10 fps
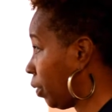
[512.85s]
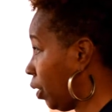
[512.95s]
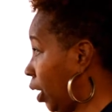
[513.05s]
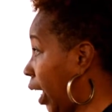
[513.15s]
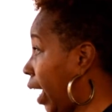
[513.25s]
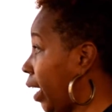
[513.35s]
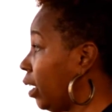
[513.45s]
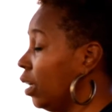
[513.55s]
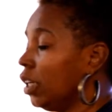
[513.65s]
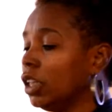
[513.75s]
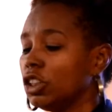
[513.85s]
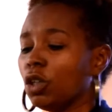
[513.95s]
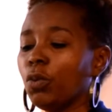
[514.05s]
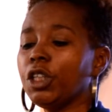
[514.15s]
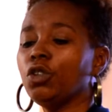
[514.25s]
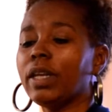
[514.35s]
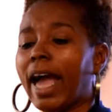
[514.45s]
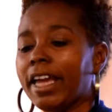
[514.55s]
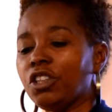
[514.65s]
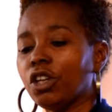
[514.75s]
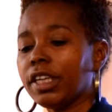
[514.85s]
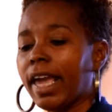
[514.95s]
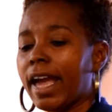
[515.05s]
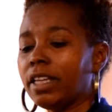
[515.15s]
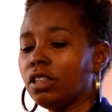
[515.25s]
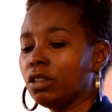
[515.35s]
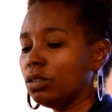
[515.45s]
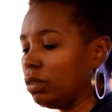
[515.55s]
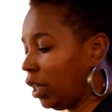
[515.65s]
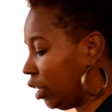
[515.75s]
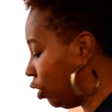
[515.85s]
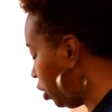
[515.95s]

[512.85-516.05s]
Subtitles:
Okay? So when you light your candle and you